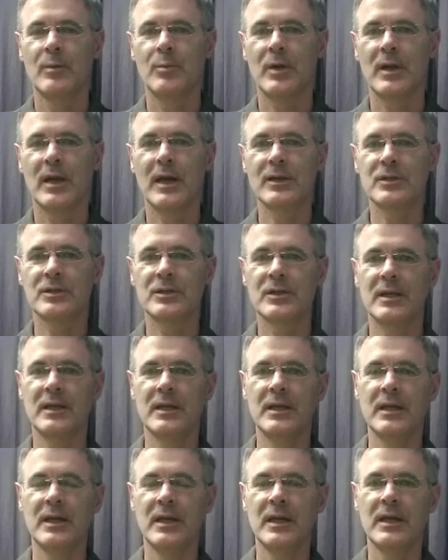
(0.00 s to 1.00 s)
But
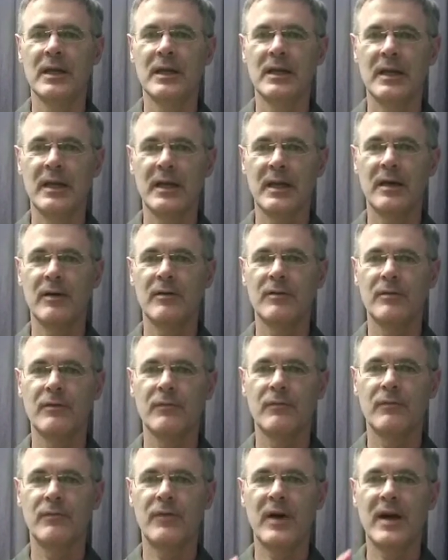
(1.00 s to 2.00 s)
actually,
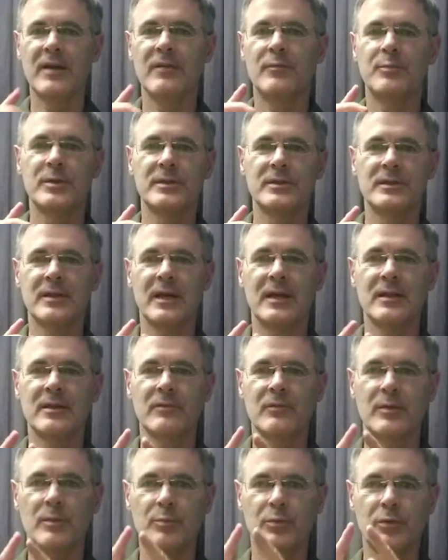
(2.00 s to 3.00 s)
5%
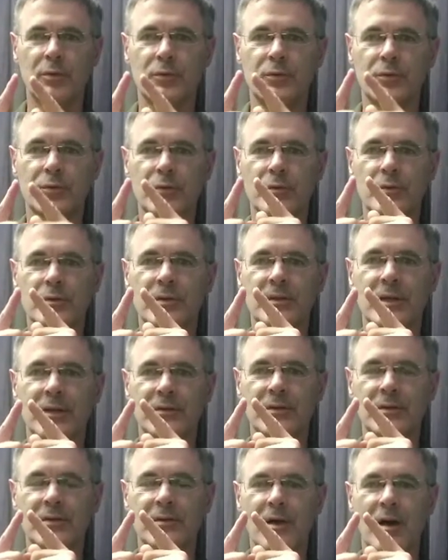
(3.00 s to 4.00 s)
uh, of it protrudes
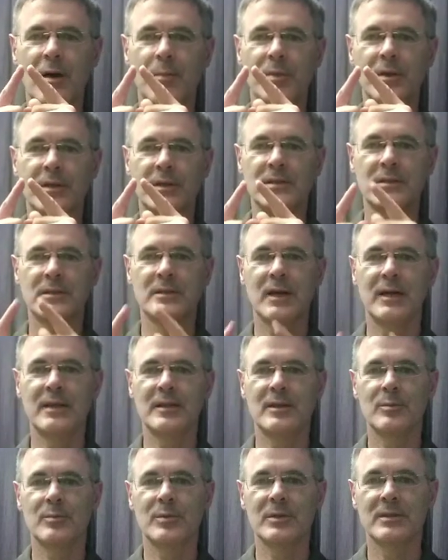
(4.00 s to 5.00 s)
at the top and there's
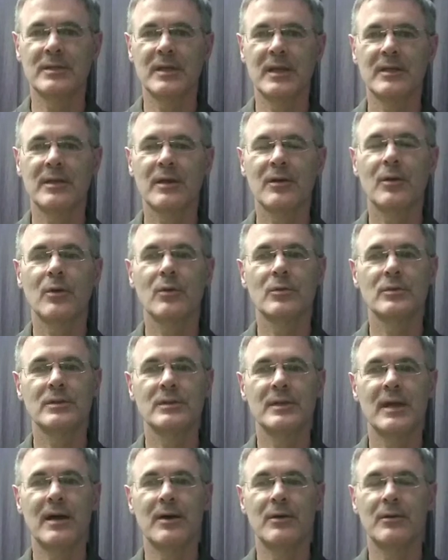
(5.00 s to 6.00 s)
90% that goes
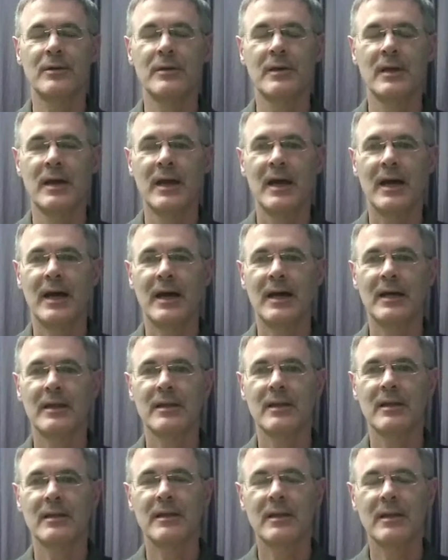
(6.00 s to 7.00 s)
down.
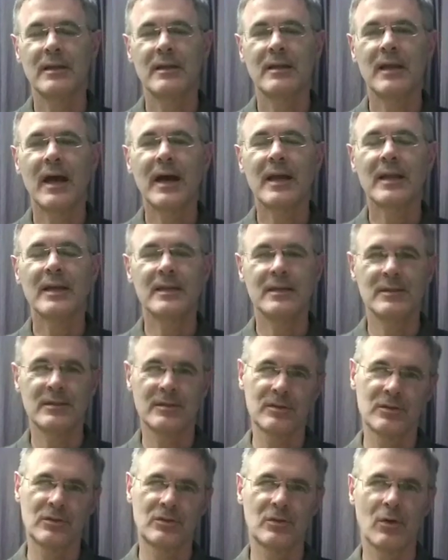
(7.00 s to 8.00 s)
And that
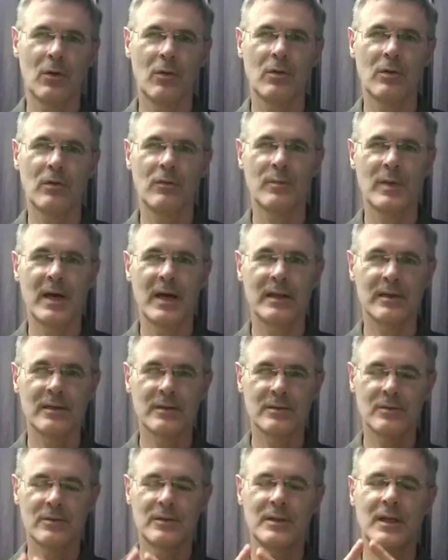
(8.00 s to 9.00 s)
is the soul of man.
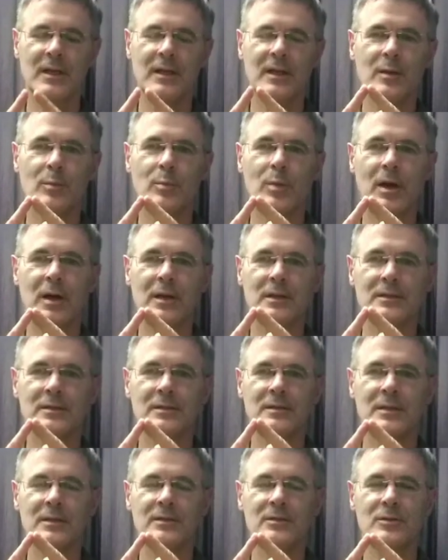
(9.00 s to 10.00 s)
There's only a little bar that
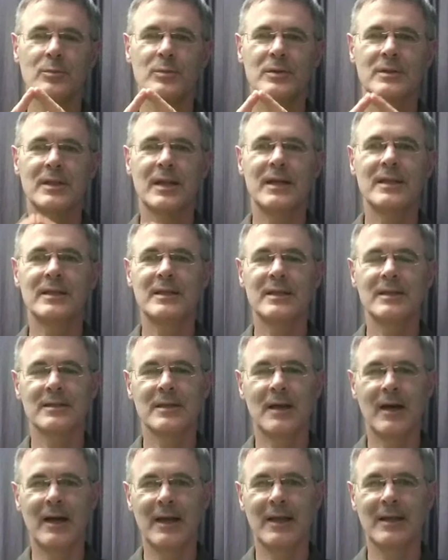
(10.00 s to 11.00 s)
sticks up. It's like
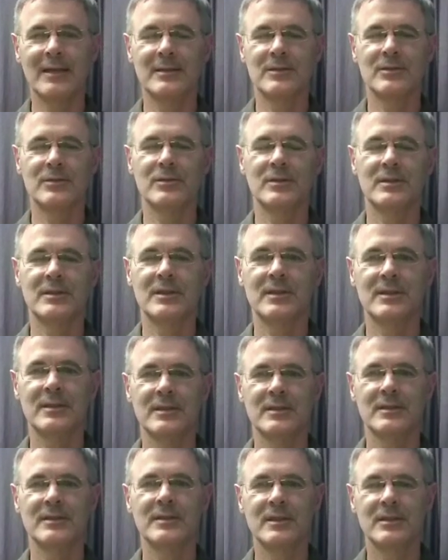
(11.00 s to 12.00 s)
these islands you see in
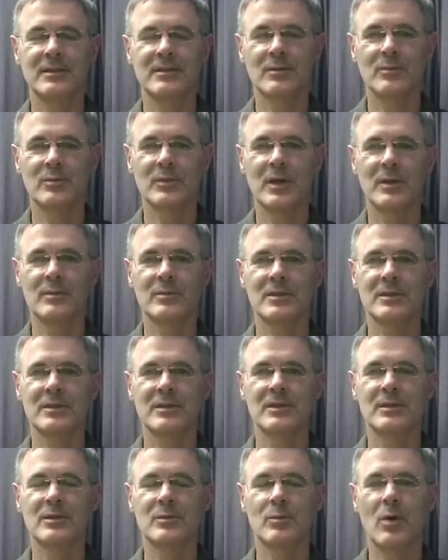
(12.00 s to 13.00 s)
the sea. Sometimes
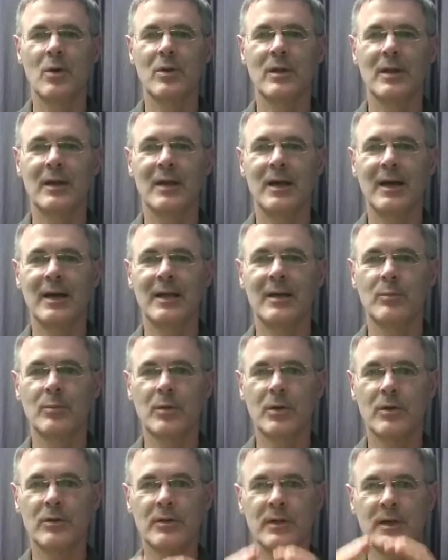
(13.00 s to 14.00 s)
it's a small little island,
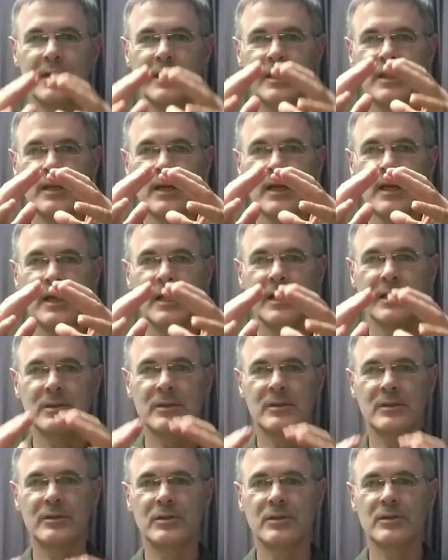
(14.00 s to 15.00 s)
but underneath
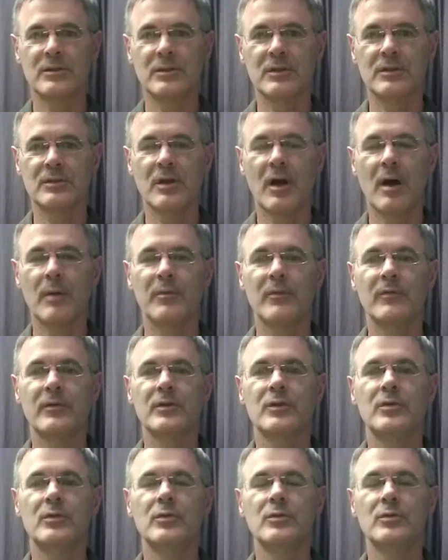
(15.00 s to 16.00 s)
it's just the top of
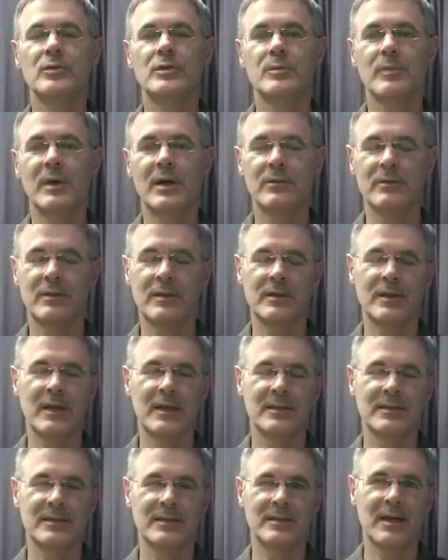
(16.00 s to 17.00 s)
a huge mountain
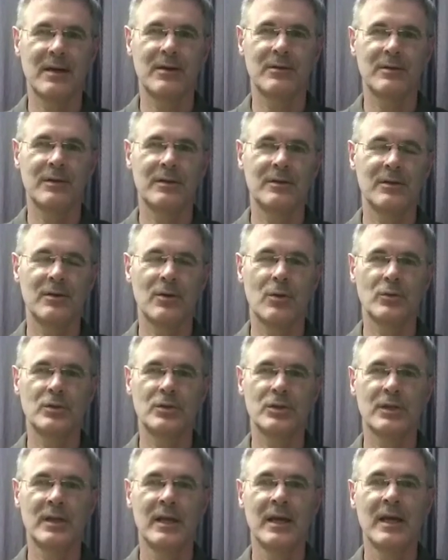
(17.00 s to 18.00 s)
that is down in the
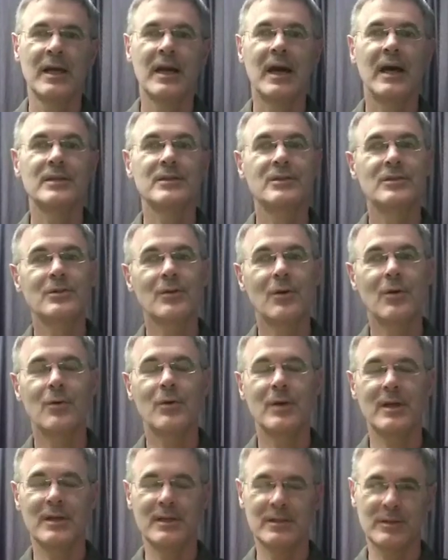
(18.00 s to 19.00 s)
ocean. And
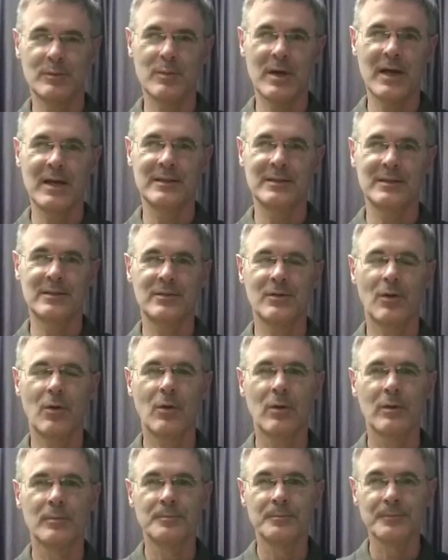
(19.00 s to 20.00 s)
so is man's
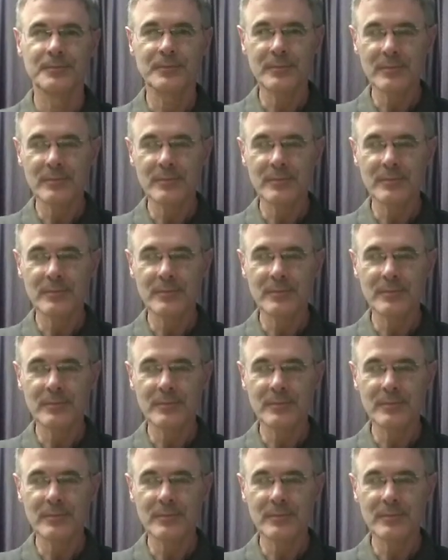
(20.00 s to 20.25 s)
soul.